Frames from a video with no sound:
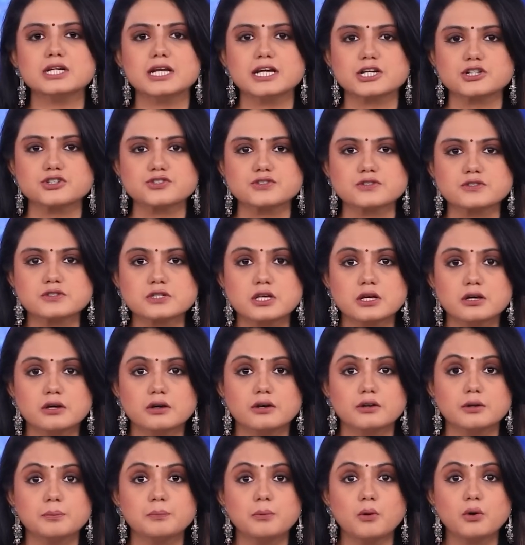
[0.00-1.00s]
elections
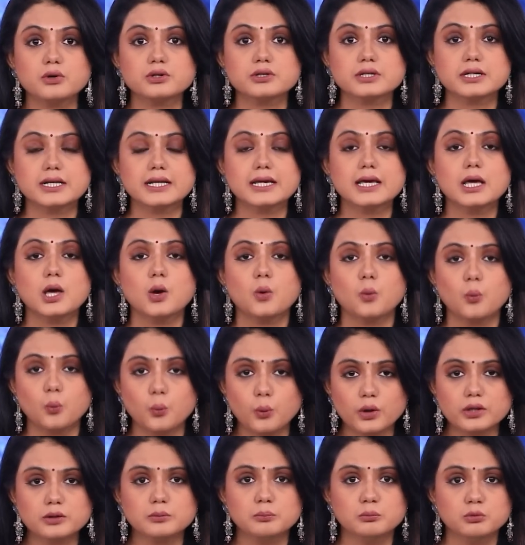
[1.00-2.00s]
reportedly
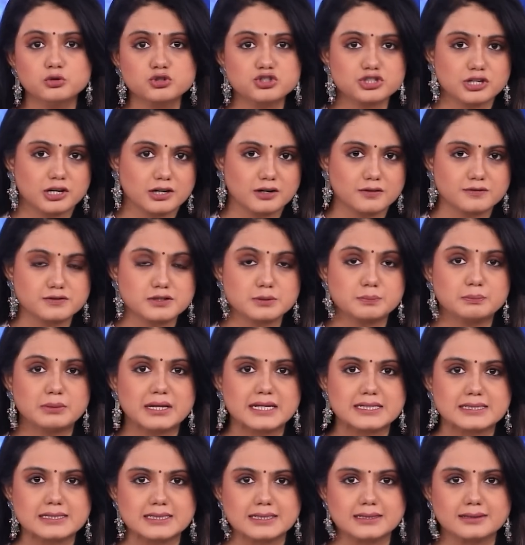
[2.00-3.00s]
with Musharraf's
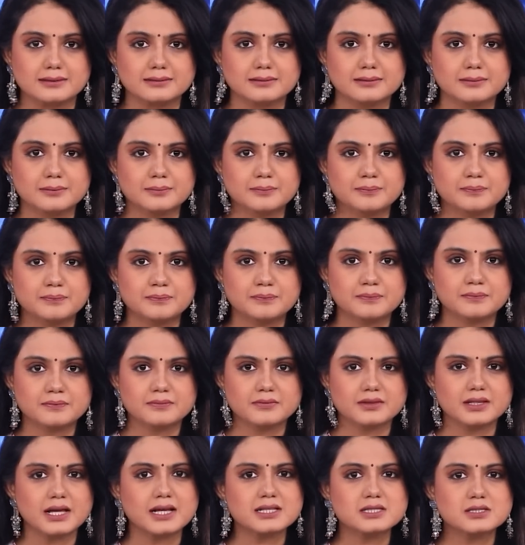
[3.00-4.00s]
blessing.
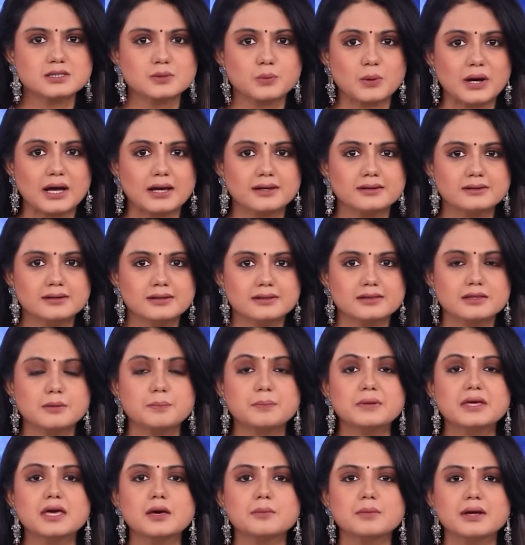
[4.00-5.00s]
That's why the
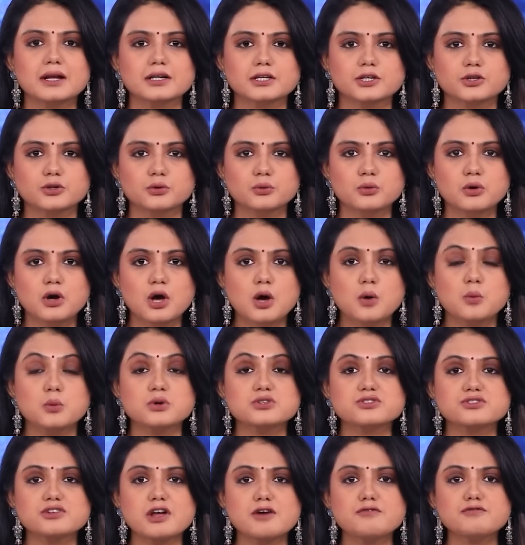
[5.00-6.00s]
PMLQ
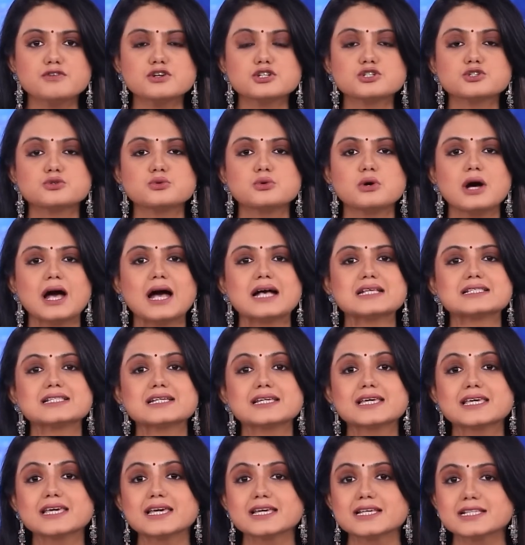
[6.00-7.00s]
was referred to as the
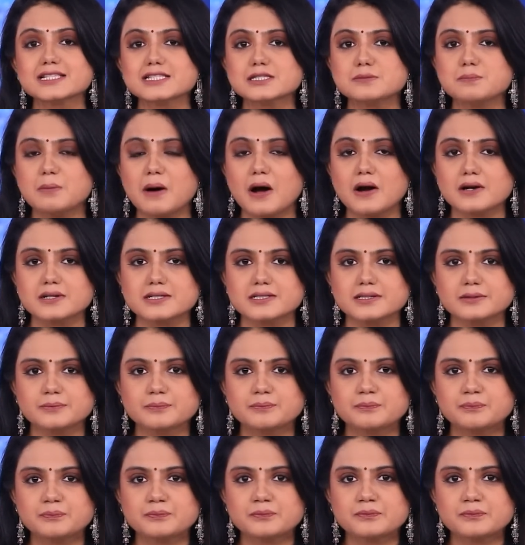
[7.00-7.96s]
King's Party.